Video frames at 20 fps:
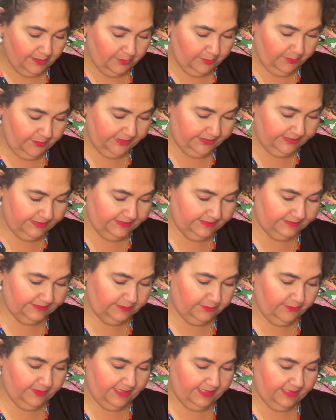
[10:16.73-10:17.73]
But this is the
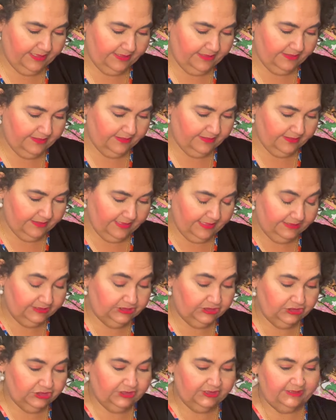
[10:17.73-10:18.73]
way I
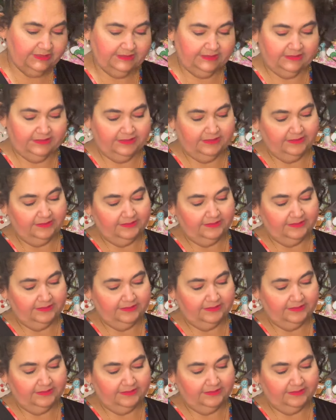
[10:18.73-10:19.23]
just